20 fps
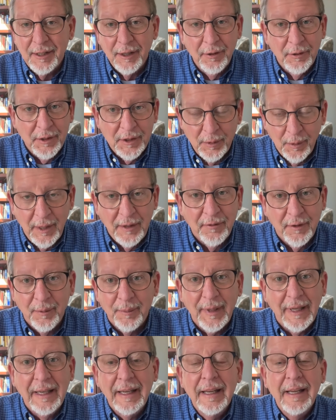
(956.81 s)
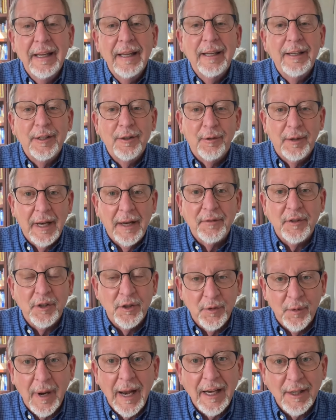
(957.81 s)
Lewis away from me, you would have to
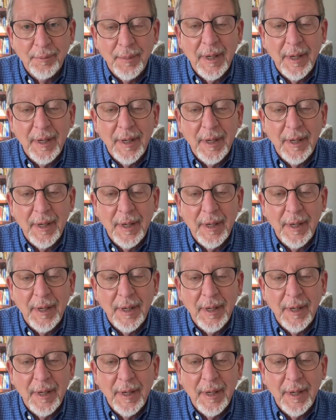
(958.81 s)
drag